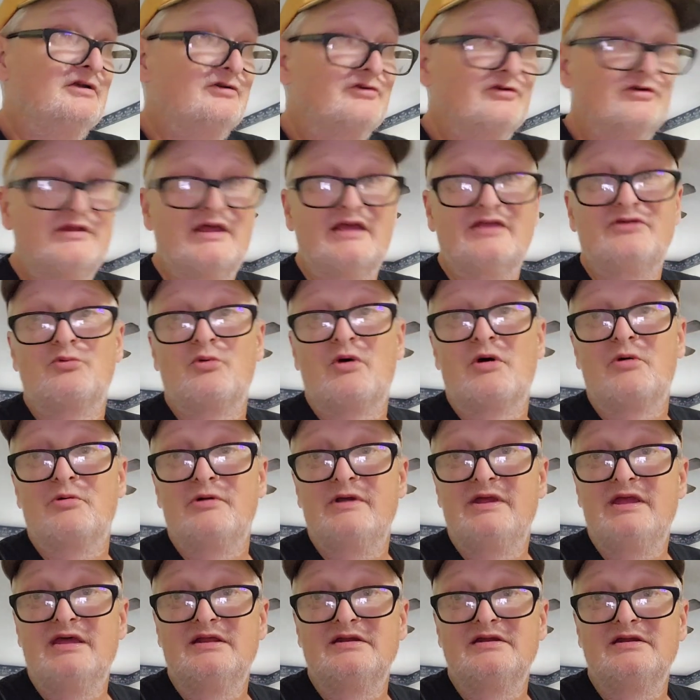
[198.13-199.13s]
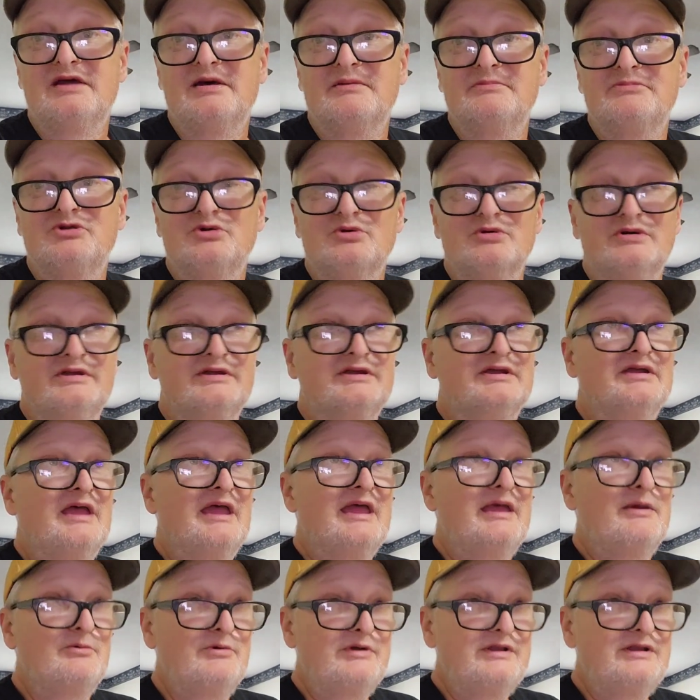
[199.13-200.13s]
So that's what we ended up doing,
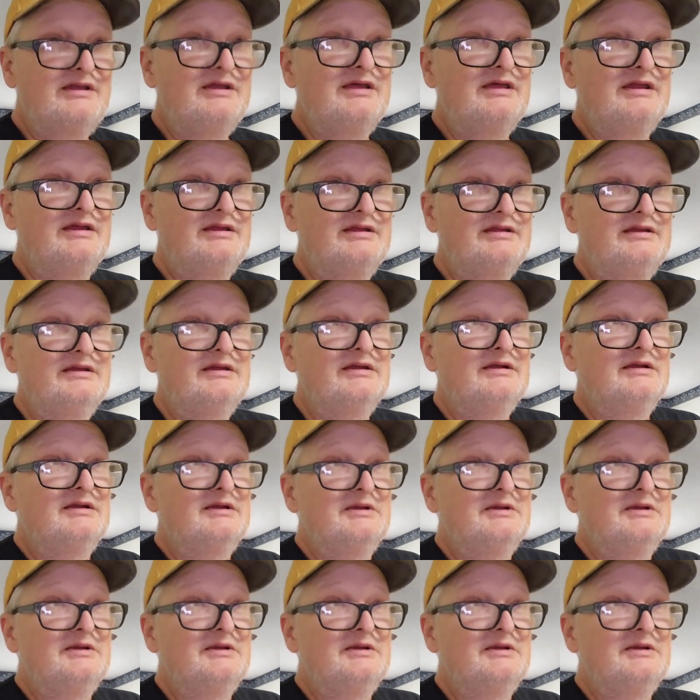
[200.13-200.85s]
and we did it.